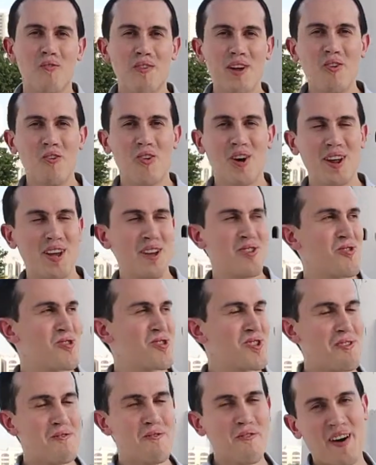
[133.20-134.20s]
me, one
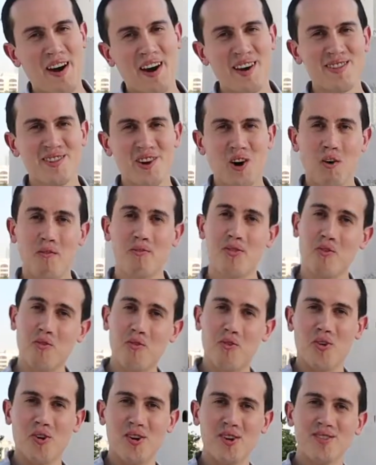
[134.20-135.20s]
interesting fact of the
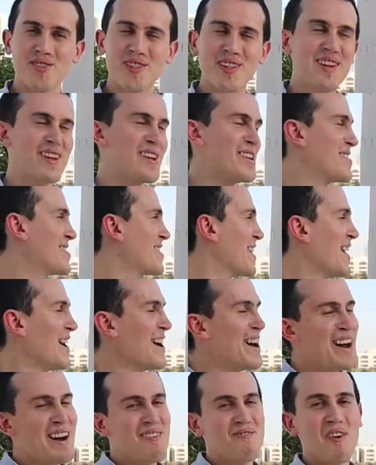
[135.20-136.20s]
fort is
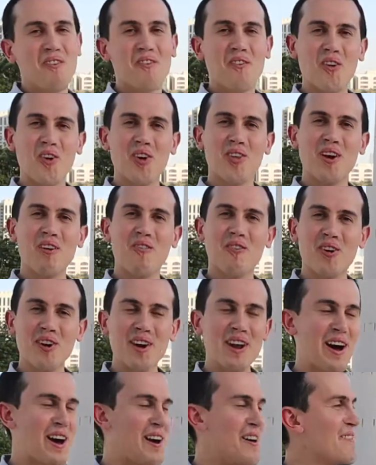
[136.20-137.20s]
before they
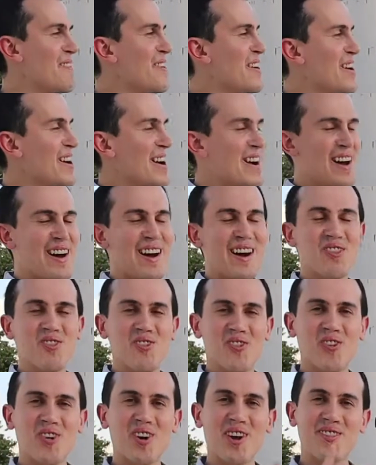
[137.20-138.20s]
wouldn't have a
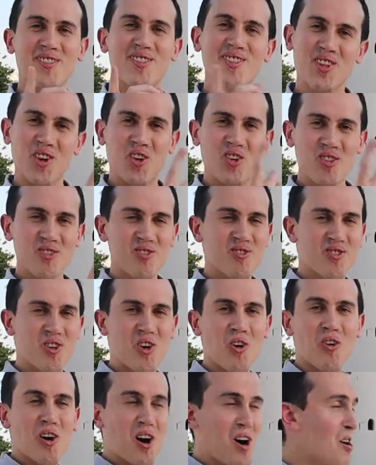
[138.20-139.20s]
door and stairs to
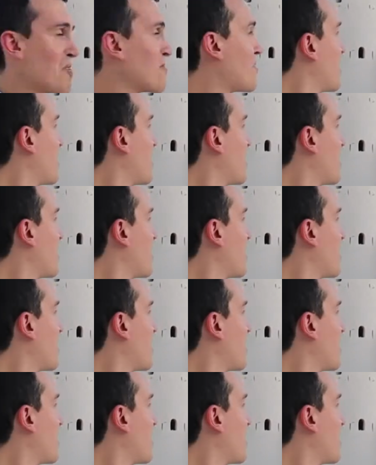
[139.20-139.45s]
go up